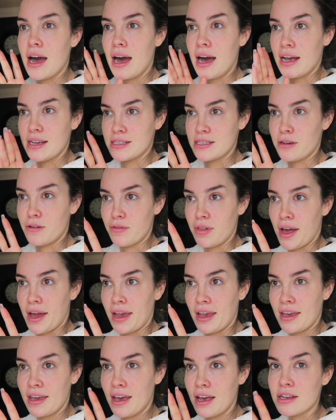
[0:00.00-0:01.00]
as of
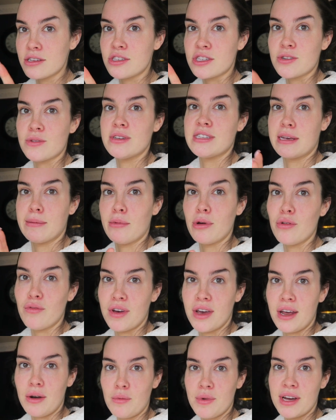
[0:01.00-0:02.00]
like as soon as I move
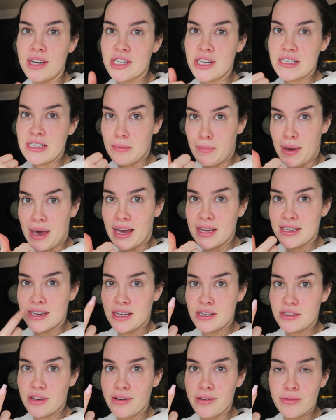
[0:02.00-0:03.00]
in, which is a bed,
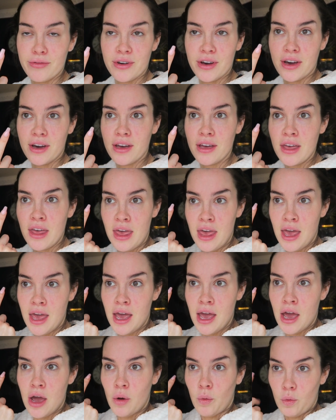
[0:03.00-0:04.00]
a sofa,
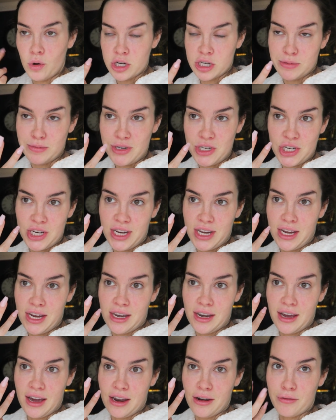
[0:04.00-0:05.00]
washing
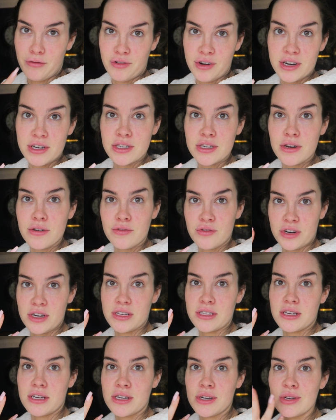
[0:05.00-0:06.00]
machine and a fridge,
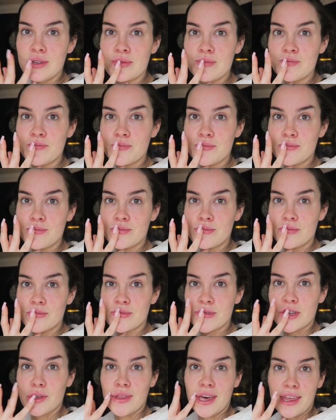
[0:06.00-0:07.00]
freezer.
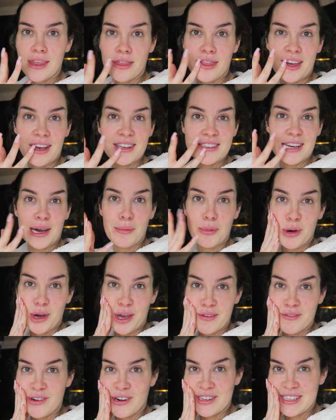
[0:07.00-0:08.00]
So they're the things that I'm
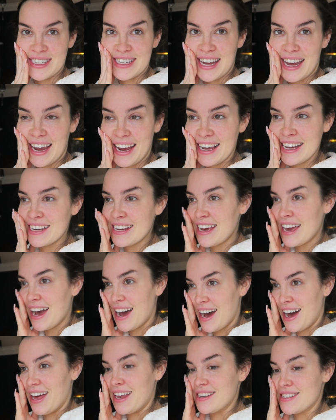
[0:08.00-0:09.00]
looking for today.
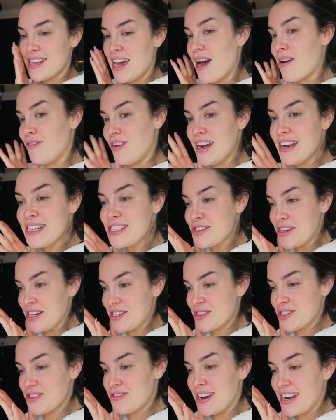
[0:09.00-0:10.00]
And I'm really
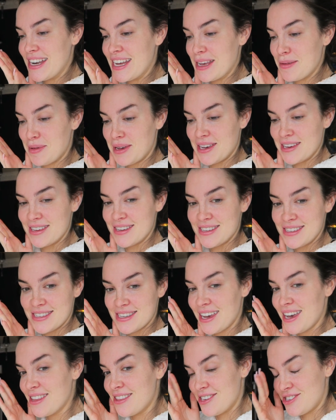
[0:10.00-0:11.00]
stressed already because
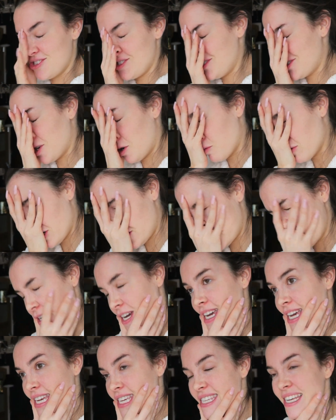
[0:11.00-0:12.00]
there's just so much
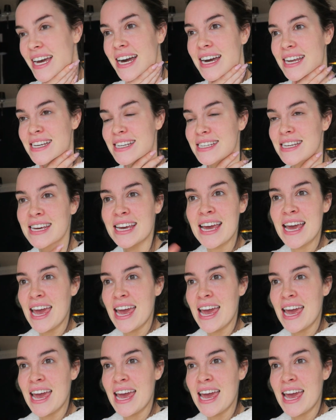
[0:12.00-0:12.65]
choice and